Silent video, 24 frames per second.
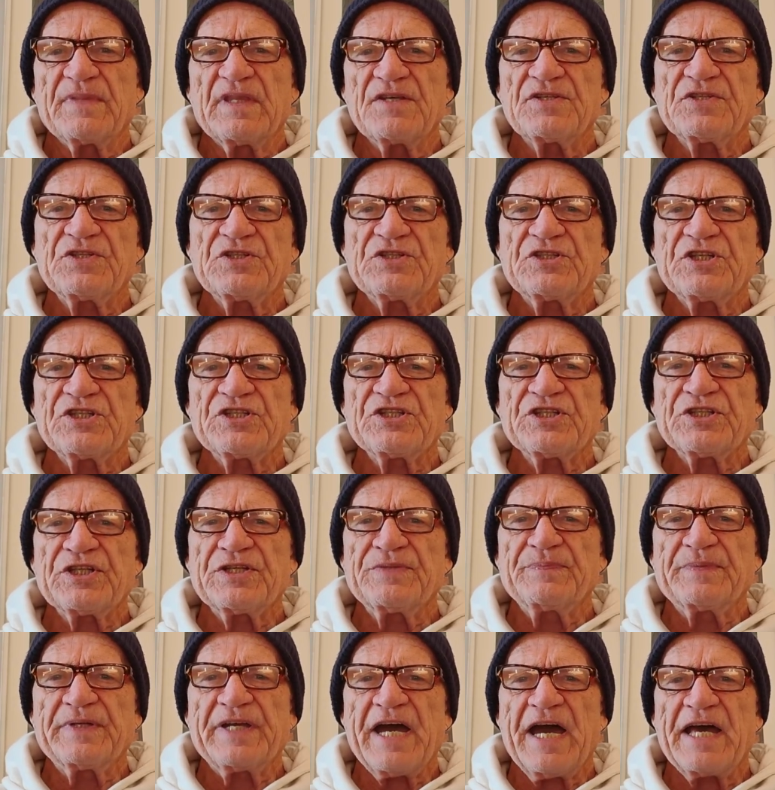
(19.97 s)
This is
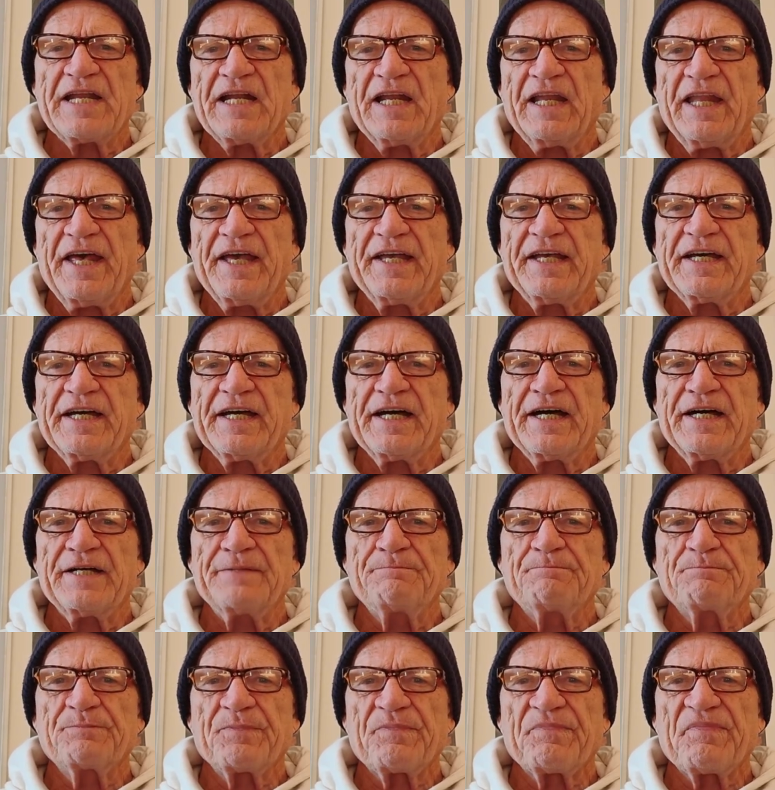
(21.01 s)
just kind of like a